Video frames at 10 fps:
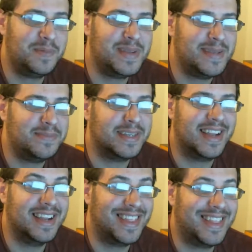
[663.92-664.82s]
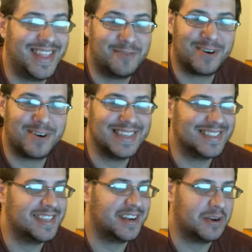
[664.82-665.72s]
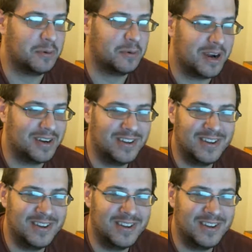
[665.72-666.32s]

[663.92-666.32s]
be, but I think we're going to see it on a Raw.